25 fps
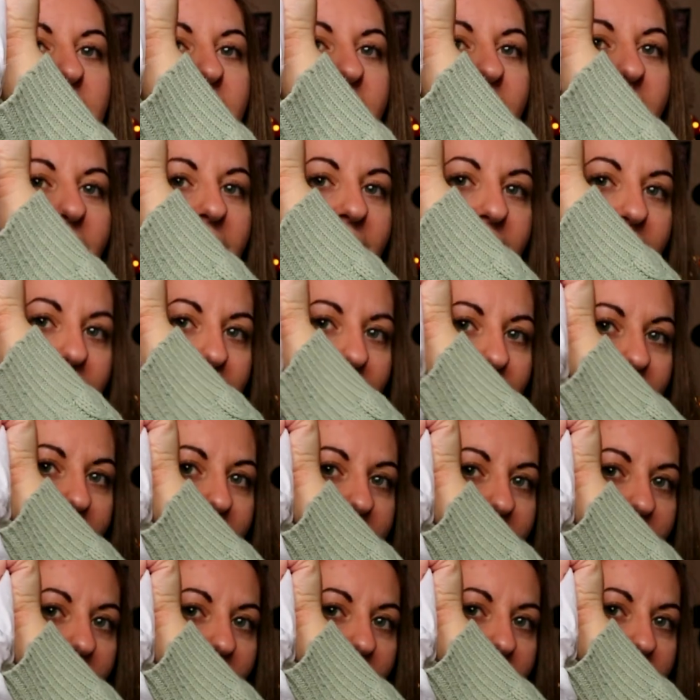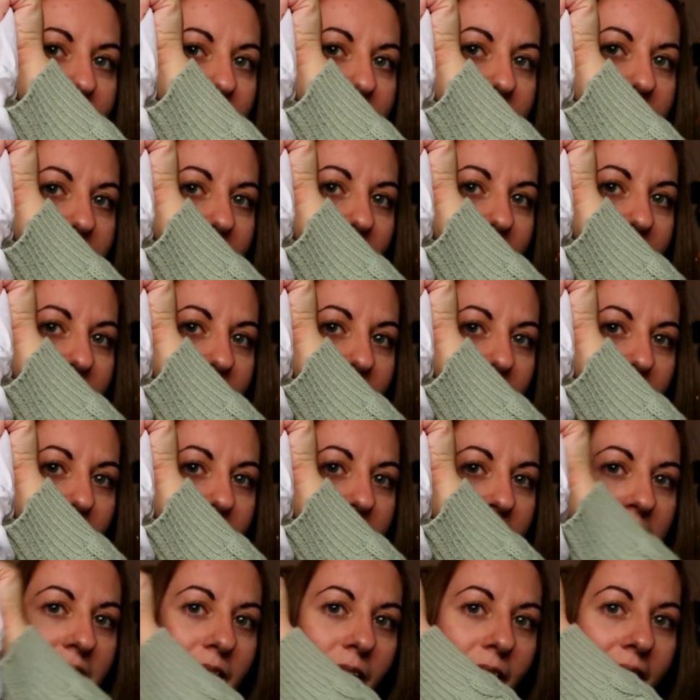And there you go, I've got a little scuttle,
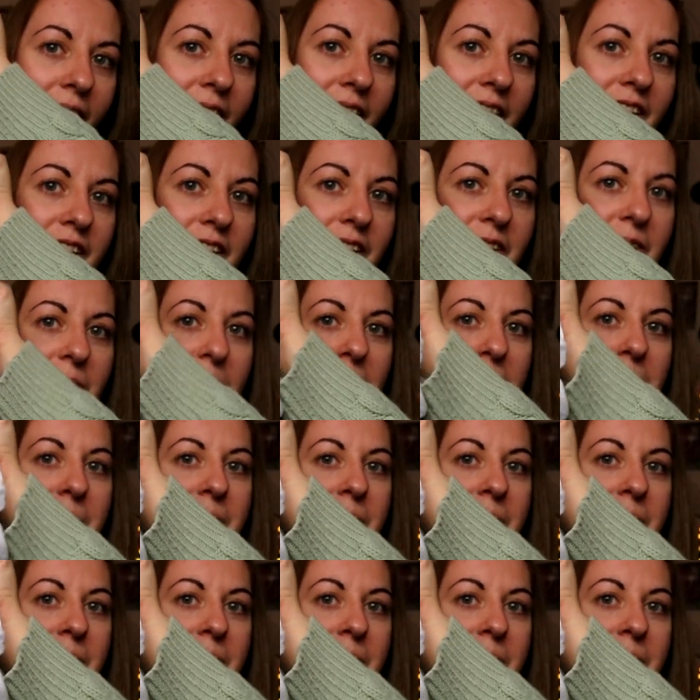which is quite unusual.